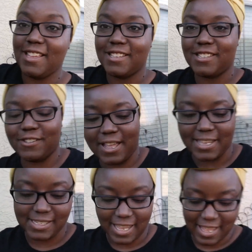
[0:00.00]
So
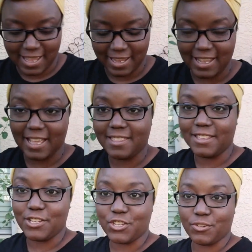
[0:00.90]
guys, I got
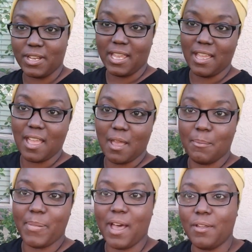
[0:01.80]
this tree
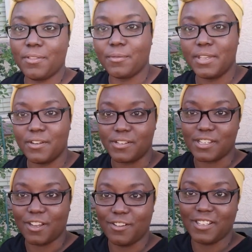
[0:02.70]
about three years
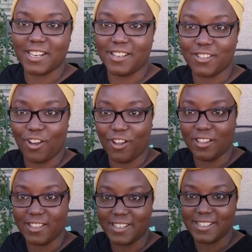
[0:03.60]
ago. Look how
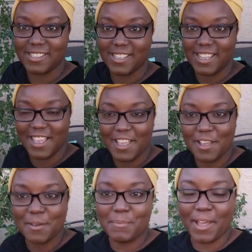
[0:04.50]
tall it is.
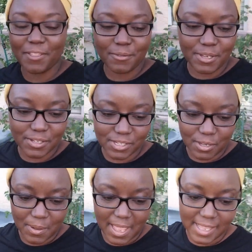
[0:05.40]
About three years
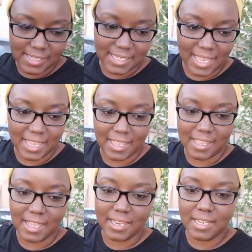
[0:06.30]
ago as a
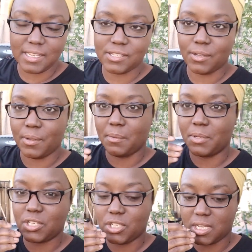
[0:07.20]
cutting, so it
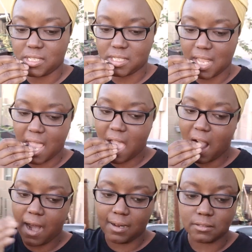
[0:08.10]
was just
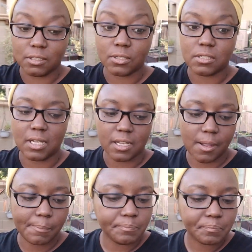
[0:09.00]
a little stick.
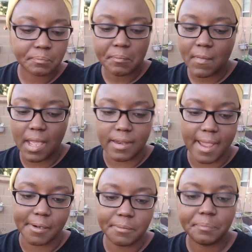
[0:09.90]
And
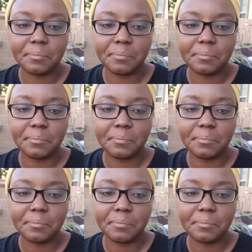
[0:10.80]
now